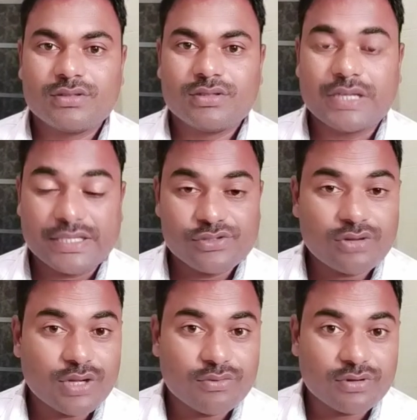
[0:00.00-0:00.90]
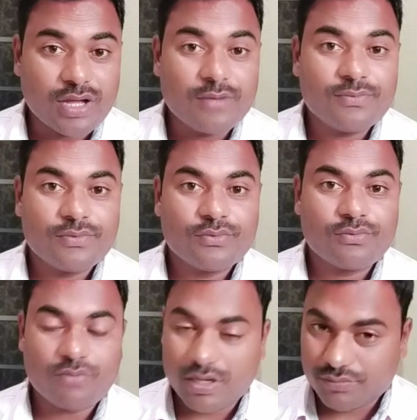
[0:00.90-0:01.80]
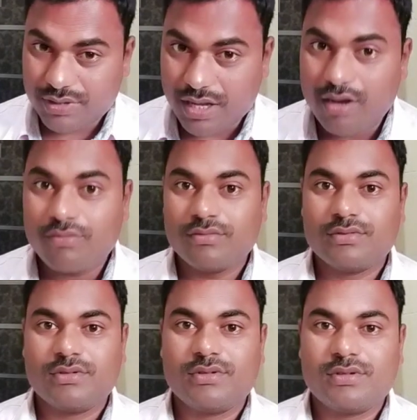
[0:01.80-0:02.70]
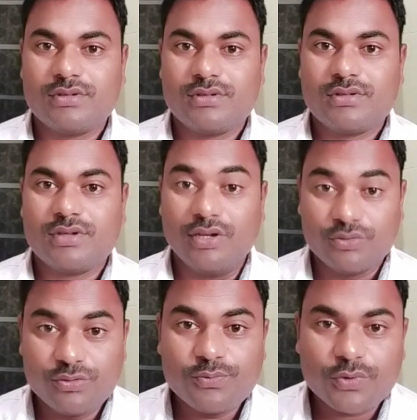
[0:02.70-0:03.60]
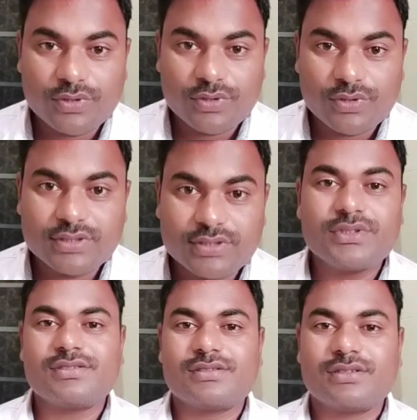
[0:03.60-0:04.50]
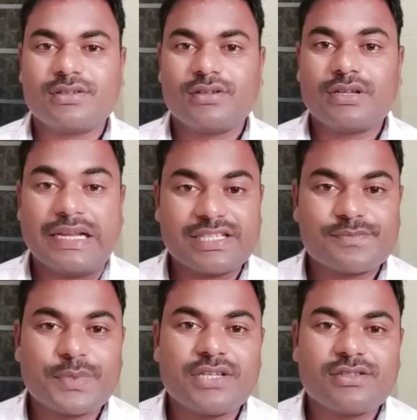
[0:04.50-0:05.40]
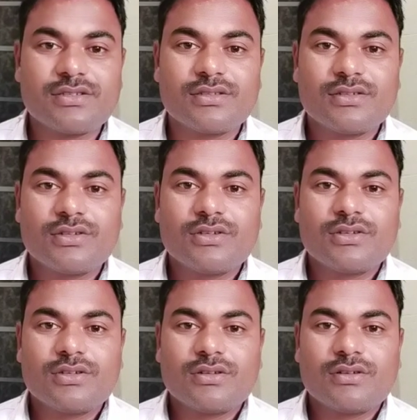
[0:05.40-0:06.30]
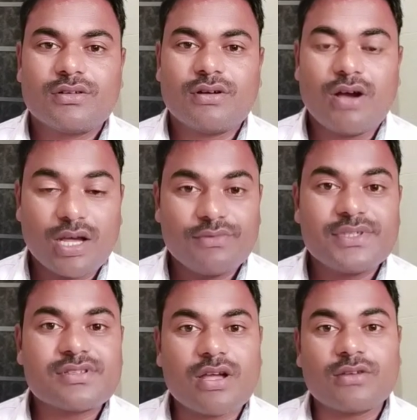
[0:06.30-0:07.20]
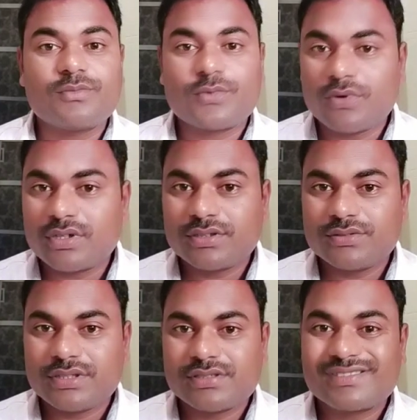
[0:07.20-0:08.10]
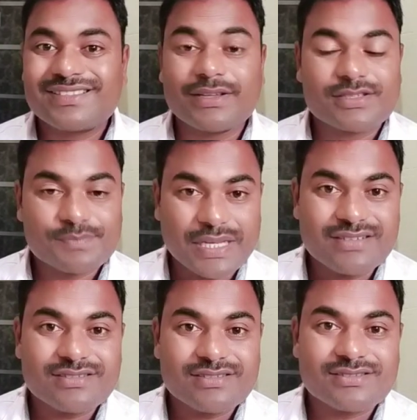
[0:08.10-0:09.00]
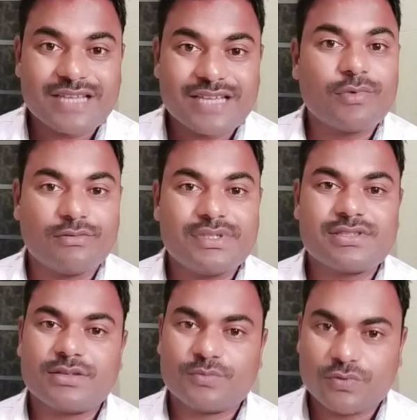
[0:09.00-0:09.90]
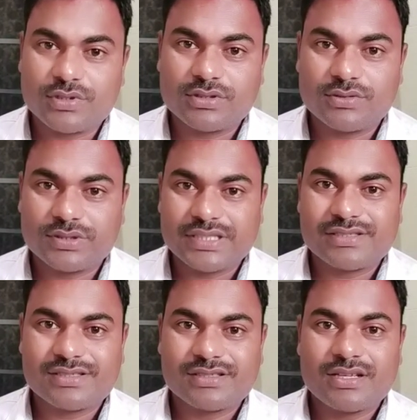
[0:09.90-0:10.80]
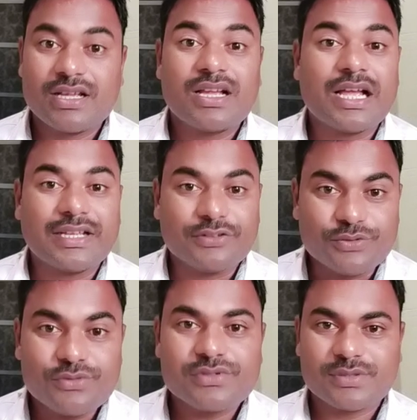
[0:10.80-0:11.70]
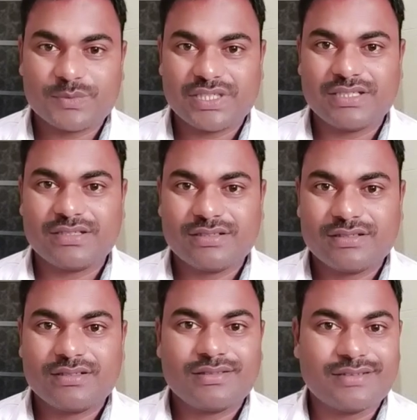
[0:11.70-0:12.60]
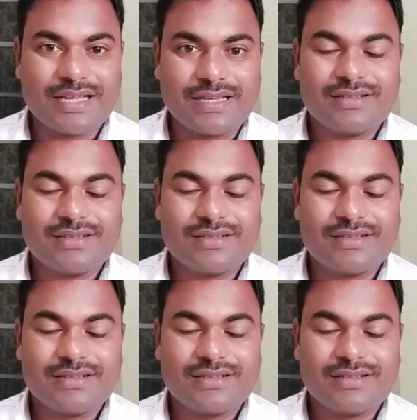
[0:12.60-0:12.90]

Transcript: enjoy our life, what we have, and do productive things and spend always on productive things. Spend time always on productive things and do something like